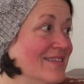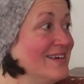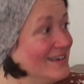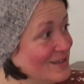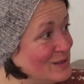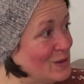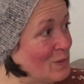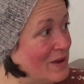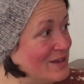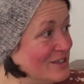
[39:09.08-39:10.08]
Thank you so
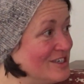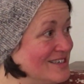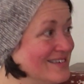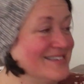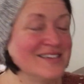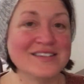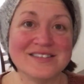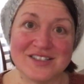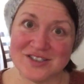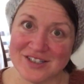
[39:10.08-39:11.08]
much.
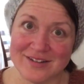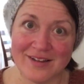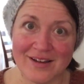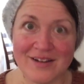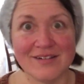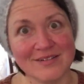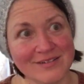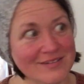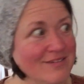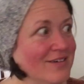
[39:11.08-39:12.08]
Did you hear that?
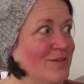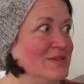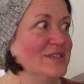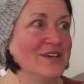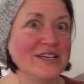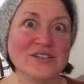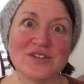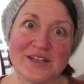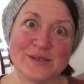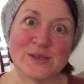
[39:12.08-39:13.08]
One commentary.
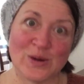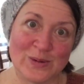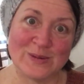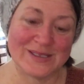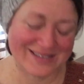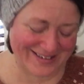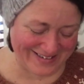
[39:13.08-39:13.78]
Try the scones.